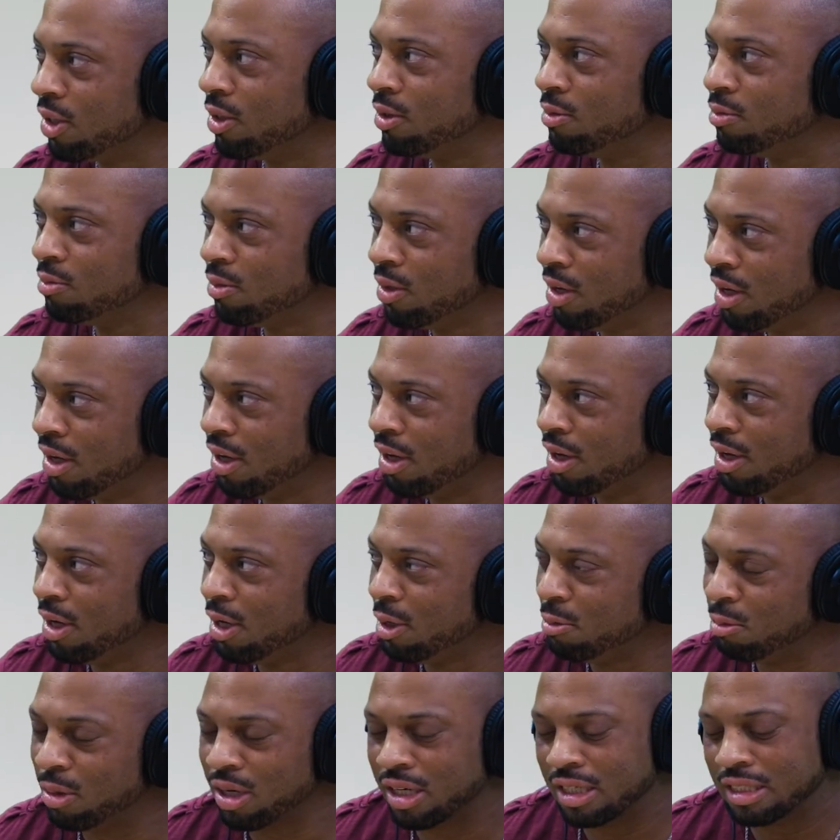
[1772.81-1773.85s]
No.
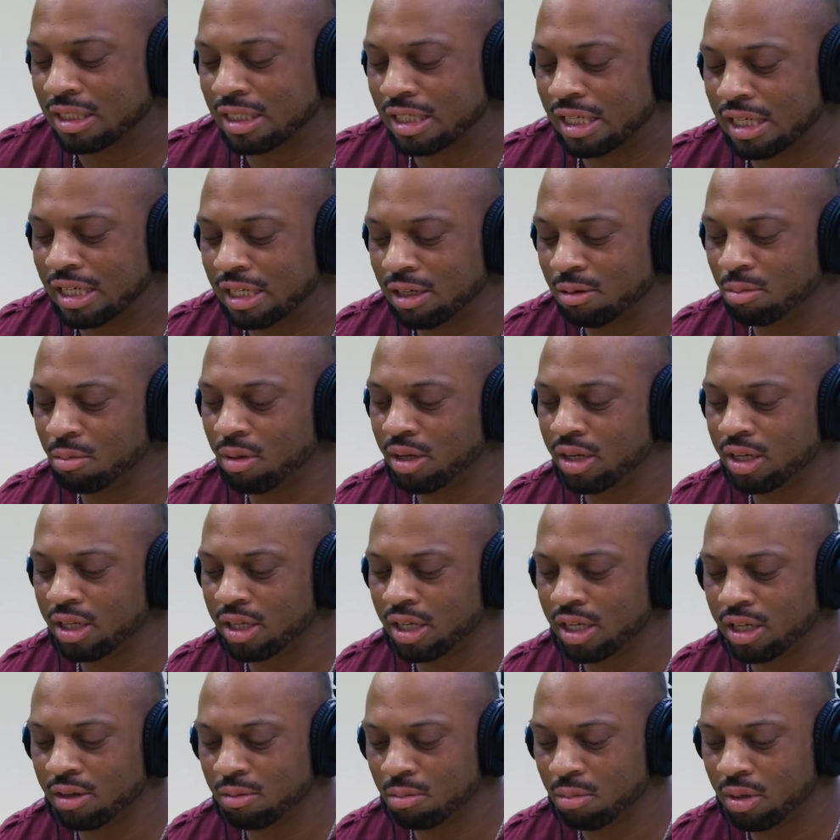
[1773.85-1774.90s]
Okay. Because again, if
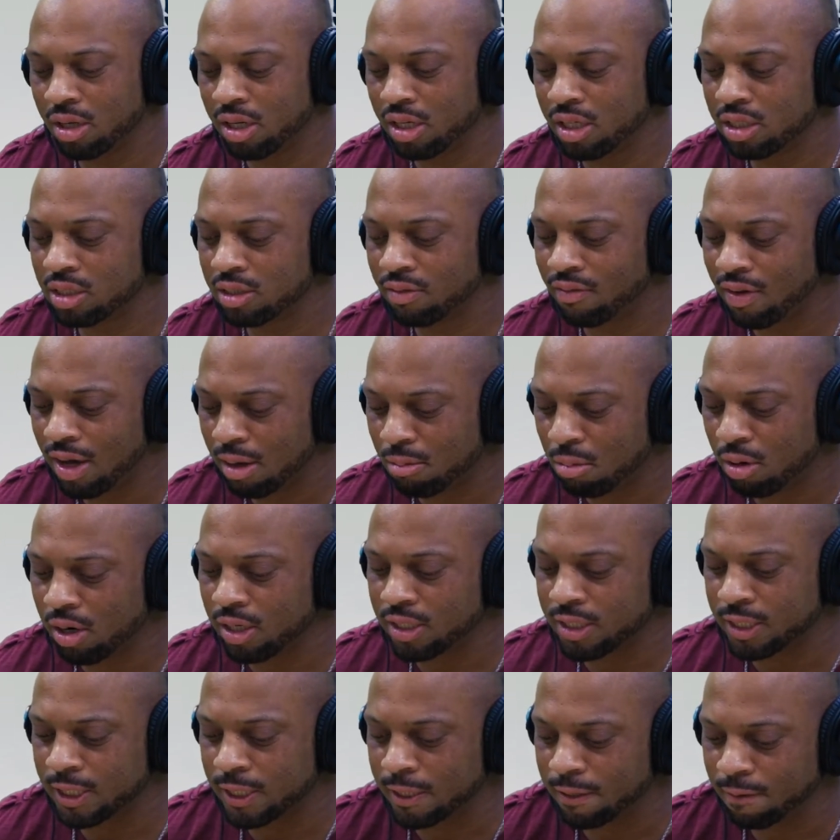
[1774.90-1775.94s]
money is a
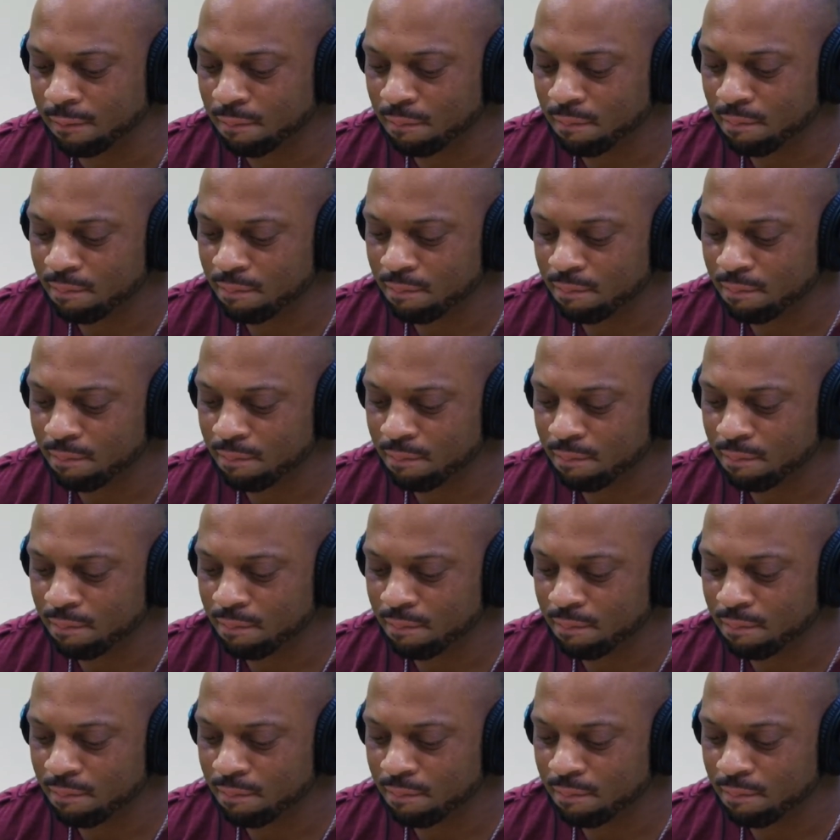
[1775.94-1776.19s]
vibration,